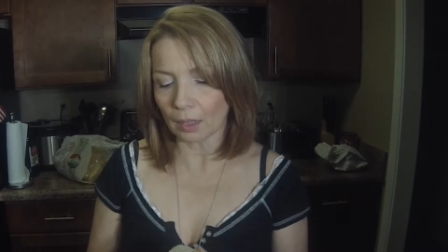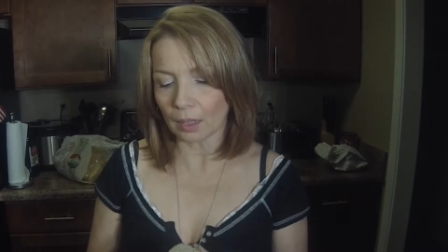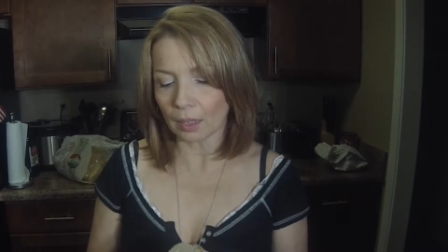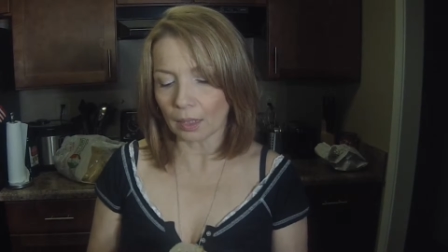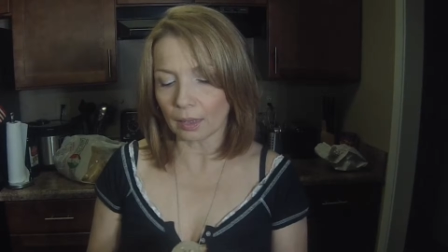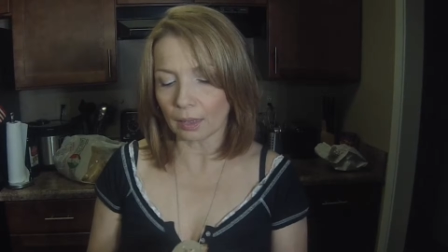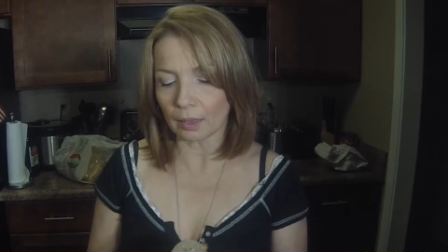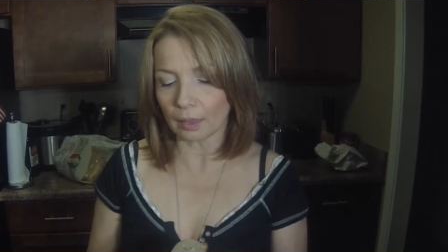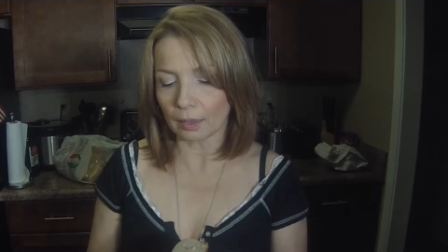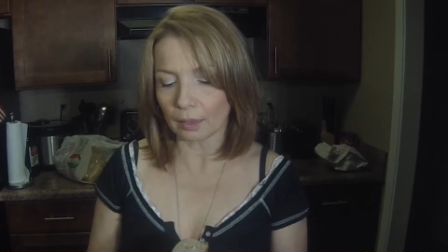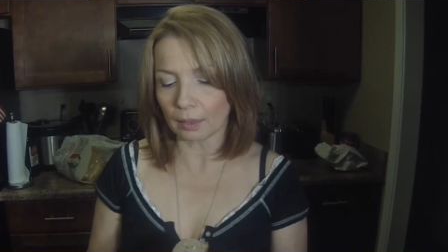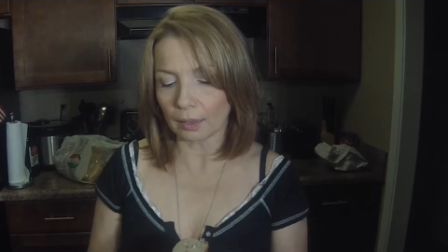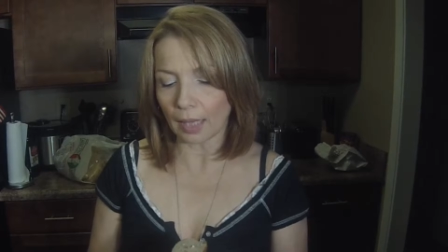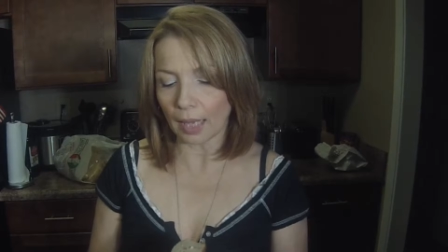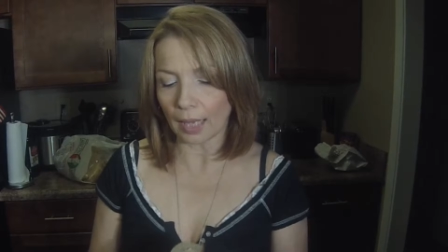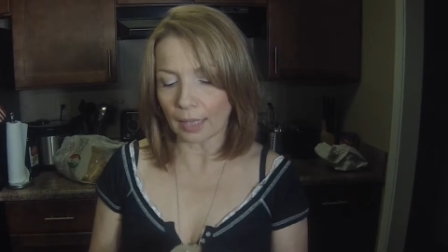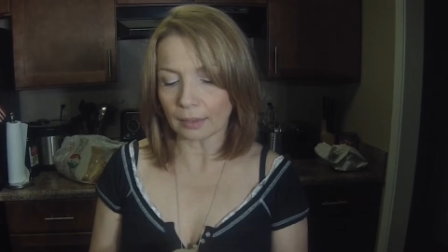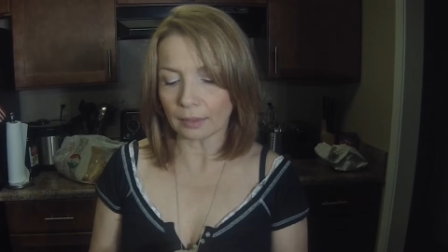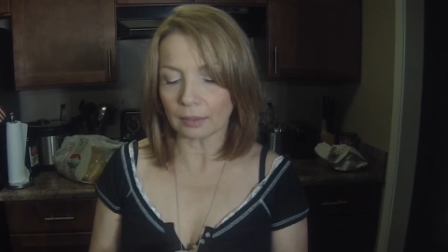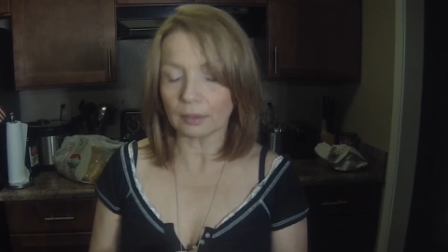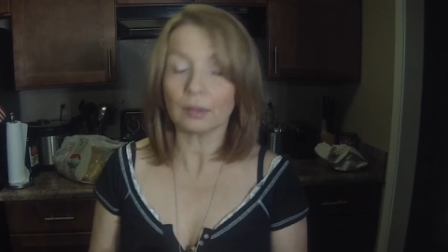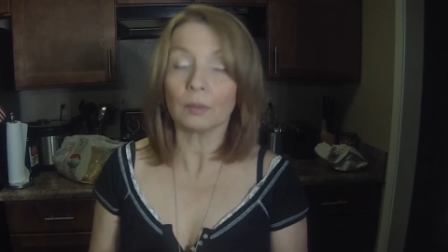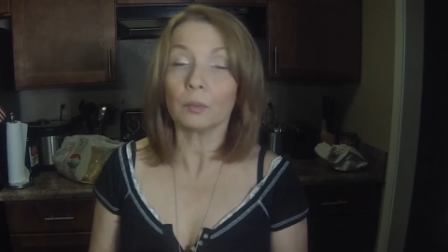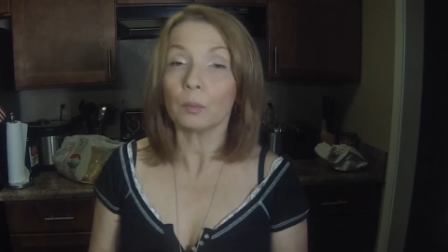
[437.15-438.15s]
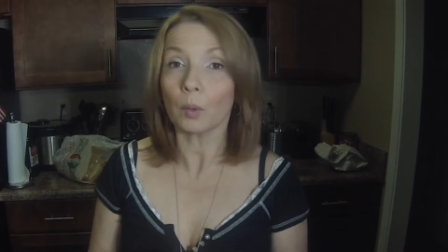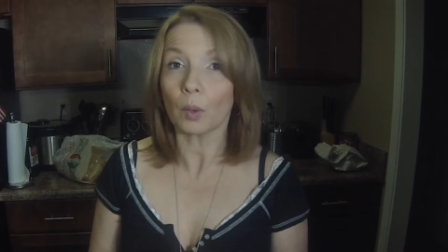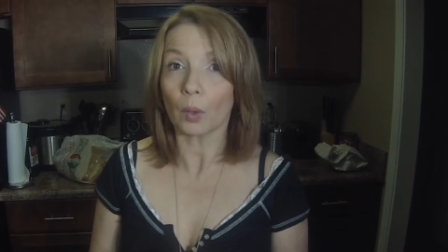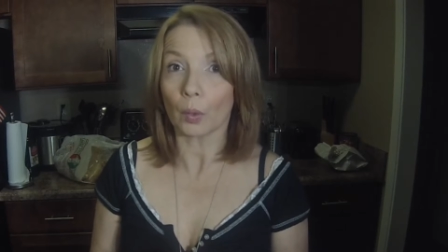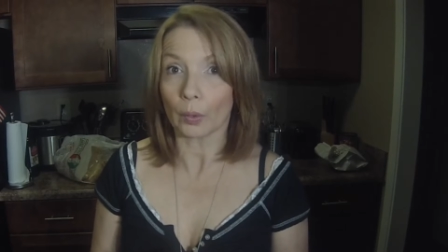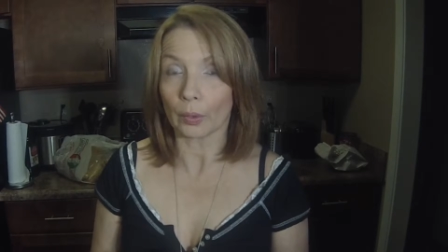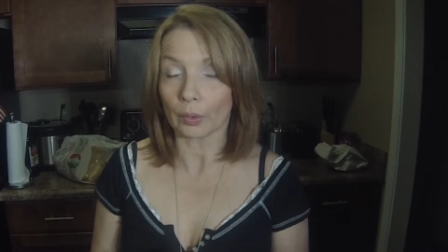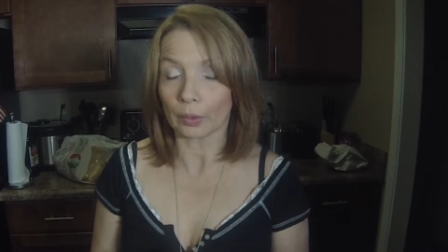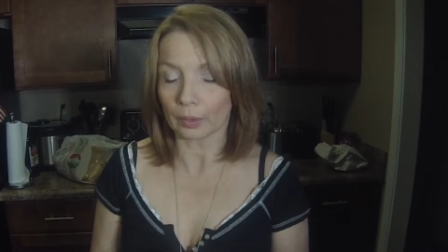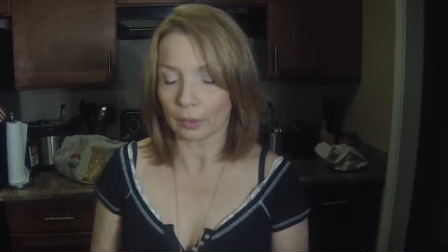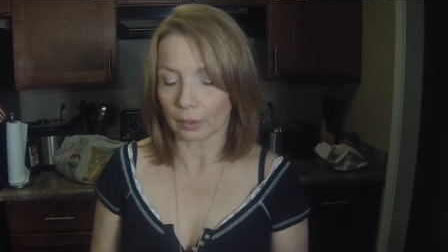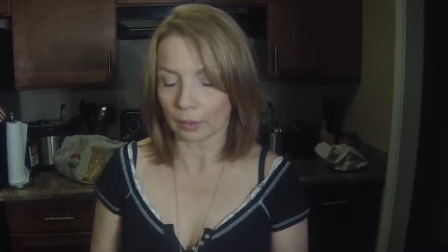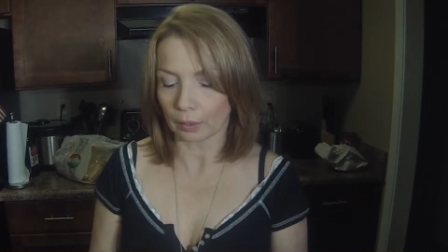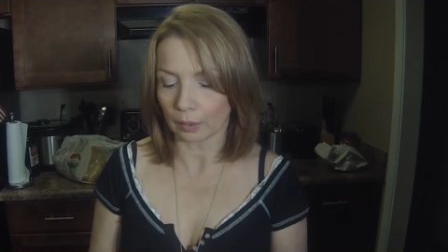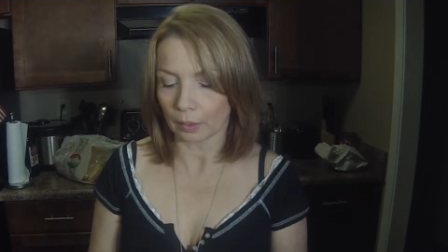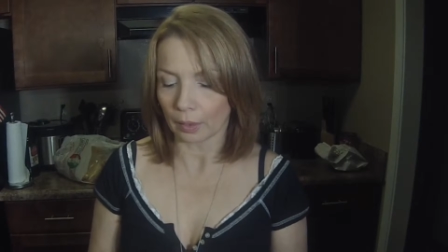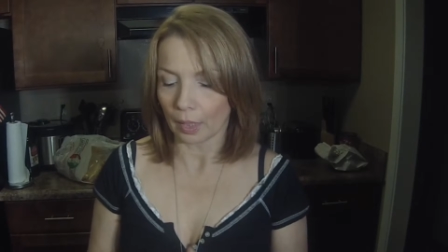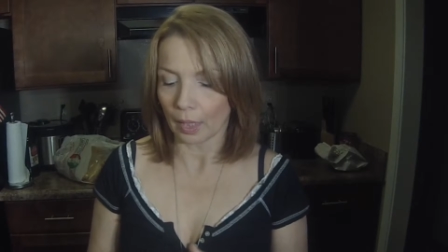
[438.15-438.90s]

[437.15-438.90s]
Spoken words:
it does the work.